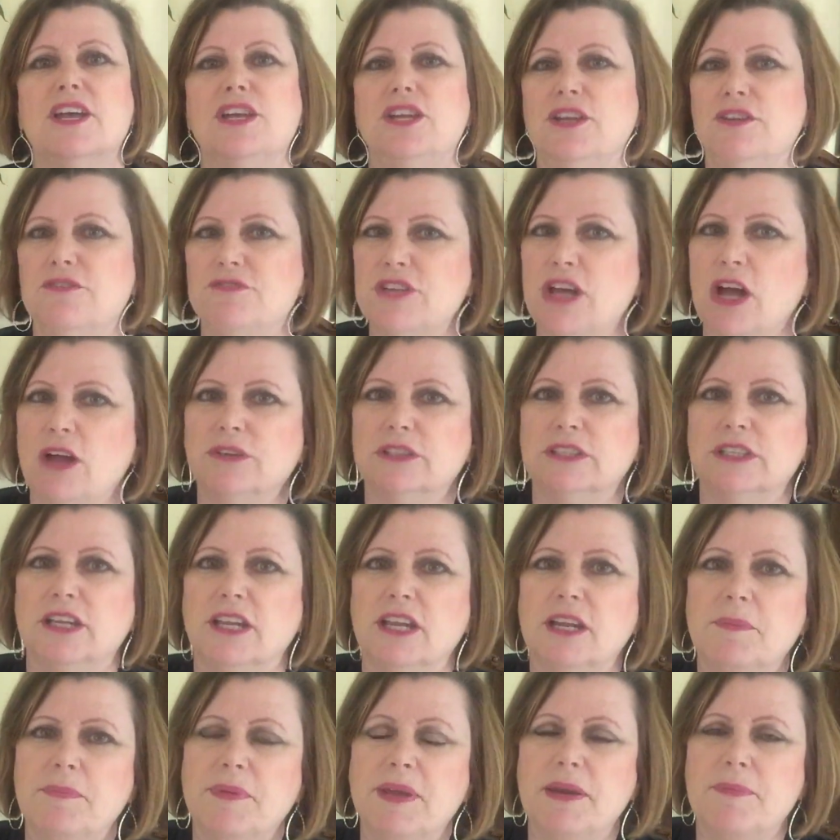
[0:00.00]
You've told a
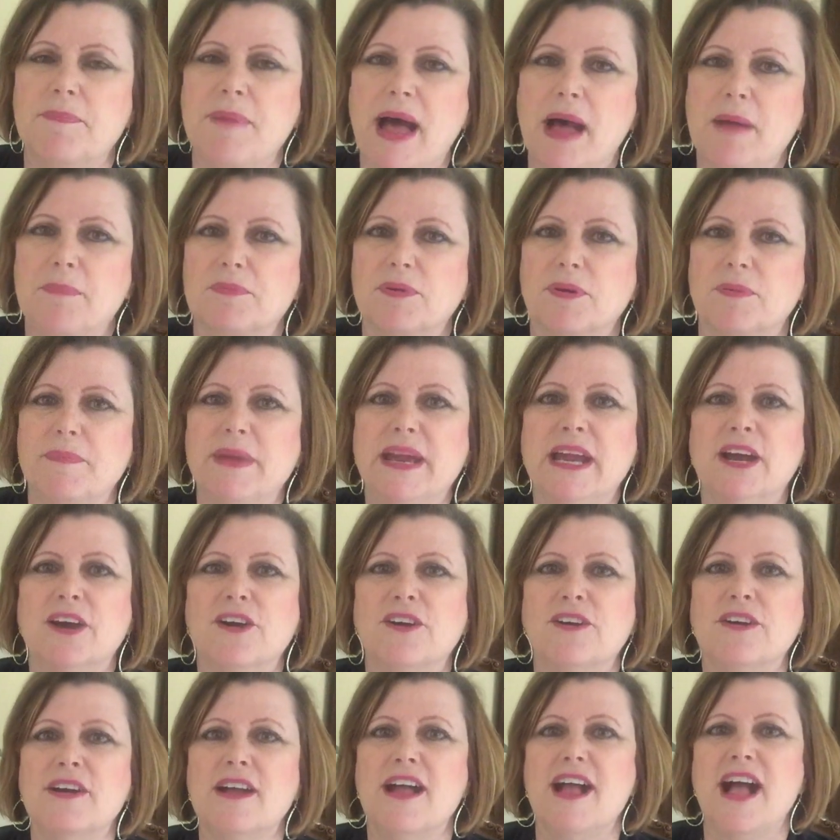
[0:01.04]
little bit about
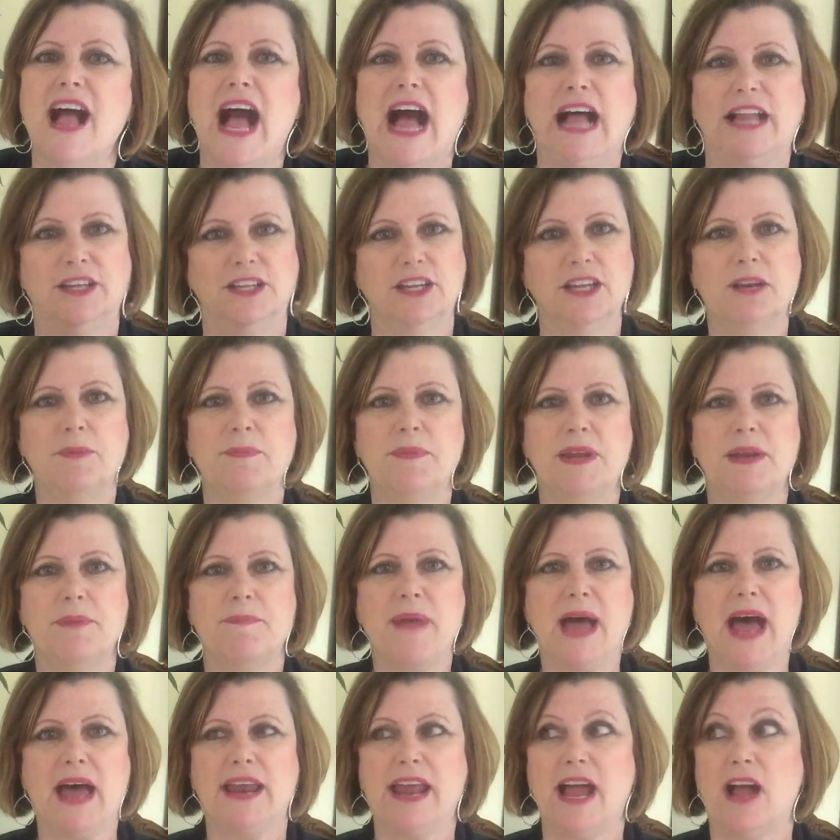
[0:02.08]
Premier, a little bit
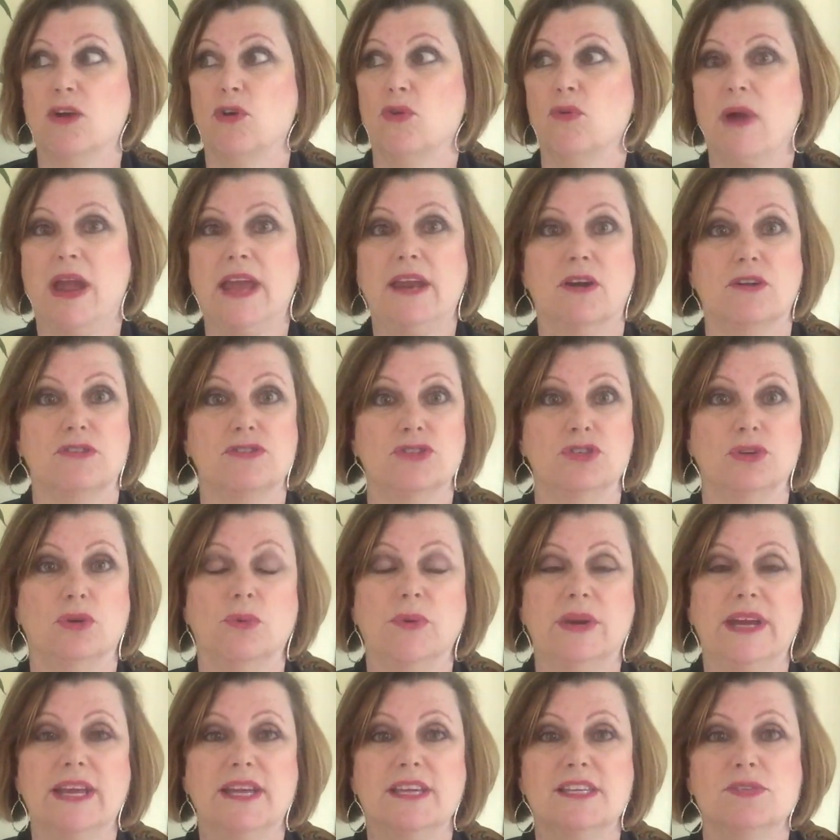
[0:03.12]
about how great our
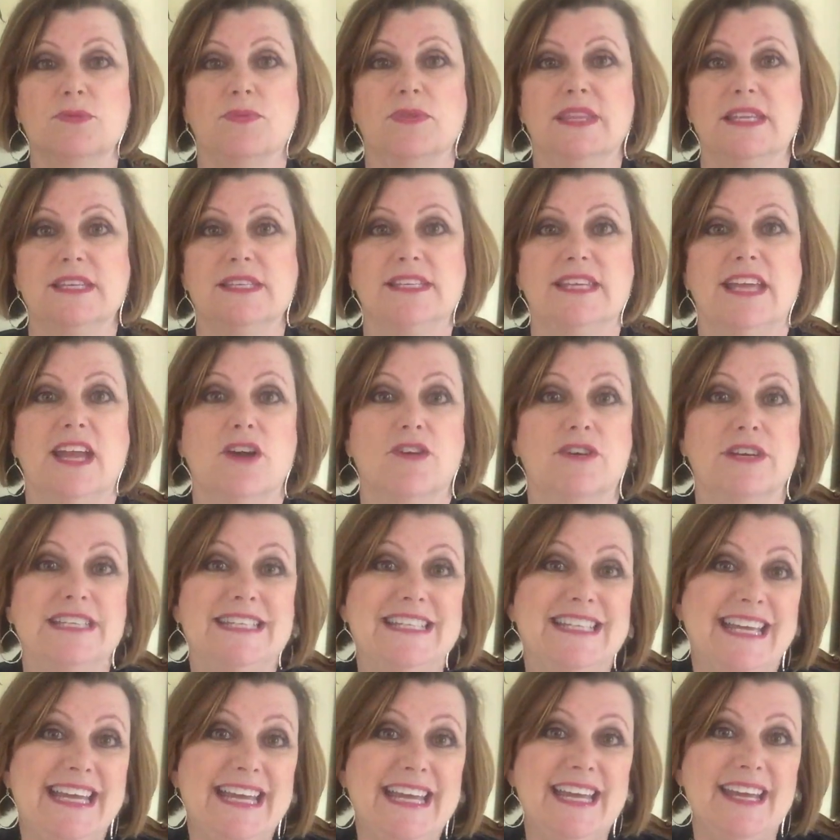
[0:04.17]
jewelry is with this
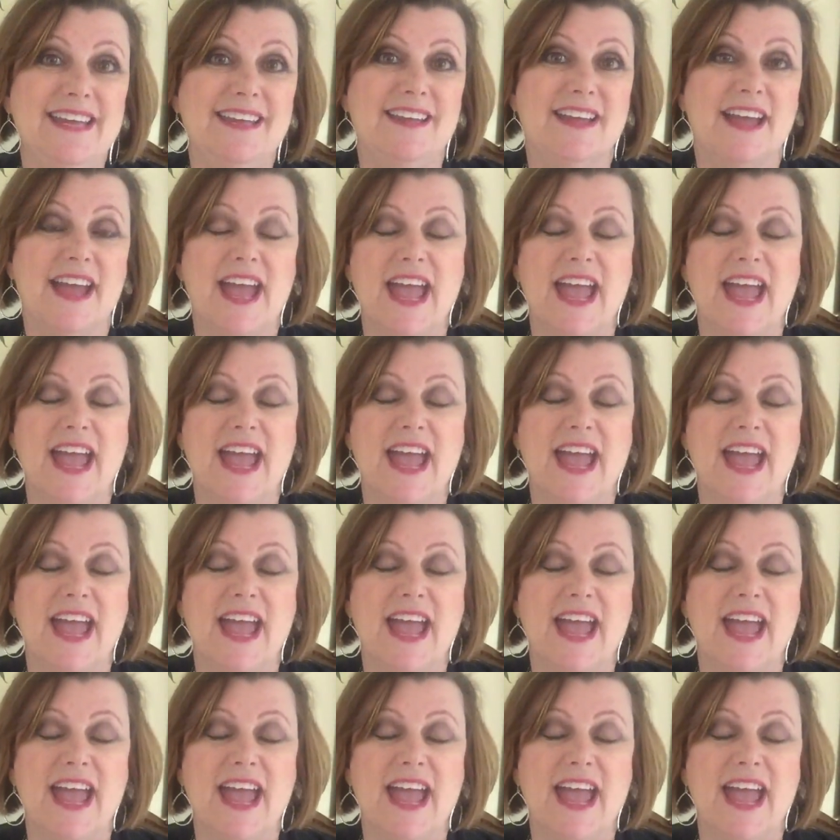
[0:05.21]
guarantee.